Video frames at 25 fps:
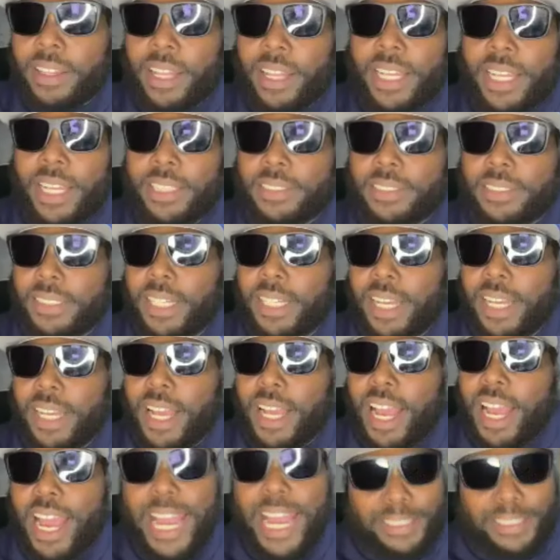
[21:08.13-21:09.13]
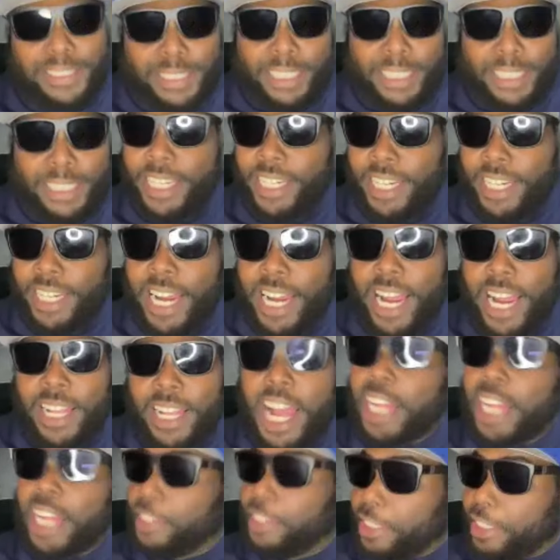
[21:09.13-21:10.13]
like as a kid. I,
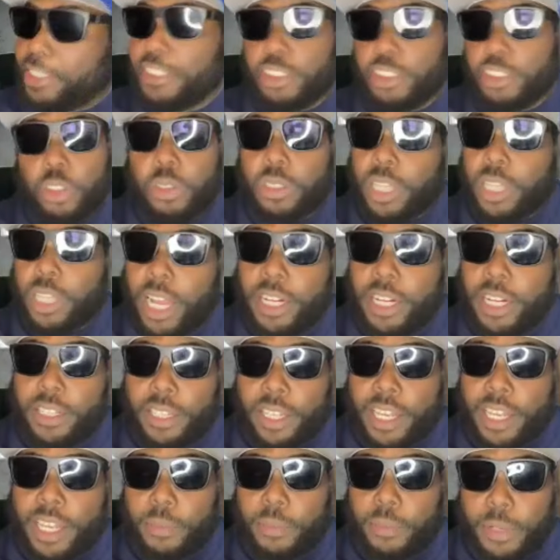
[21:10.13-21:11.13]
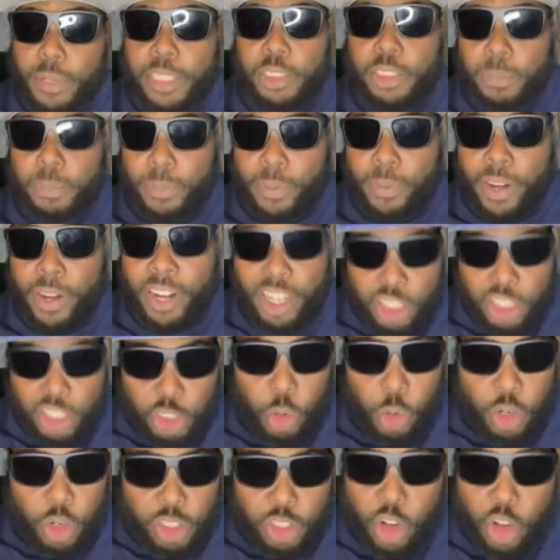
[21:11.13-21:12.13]
I listened to a lot of like Richard Pryor,
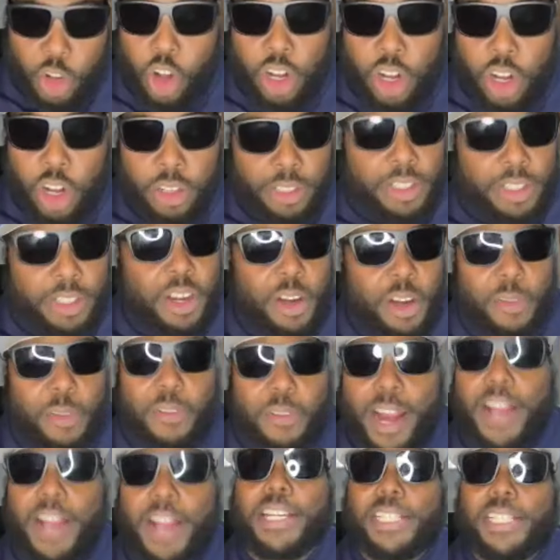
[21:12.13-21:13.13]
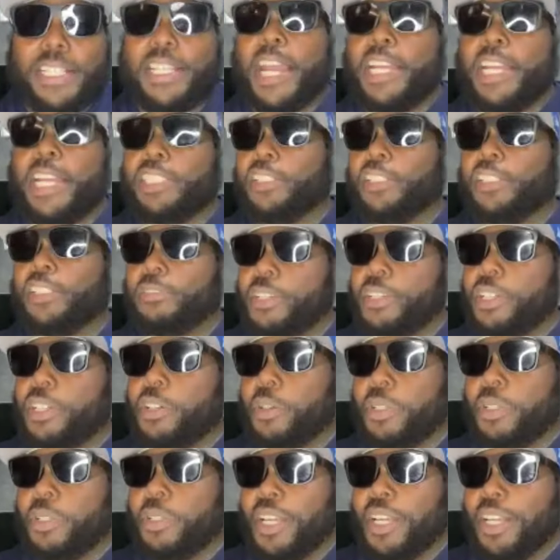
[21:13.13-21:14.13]
George Carlin, Rodney
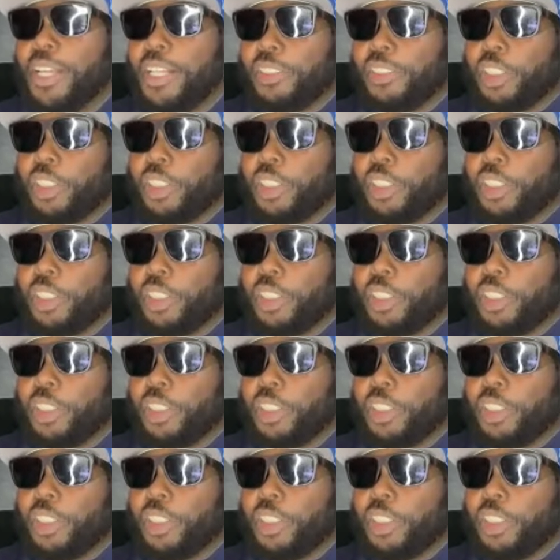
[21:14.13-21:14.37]
Dangerfield. Oh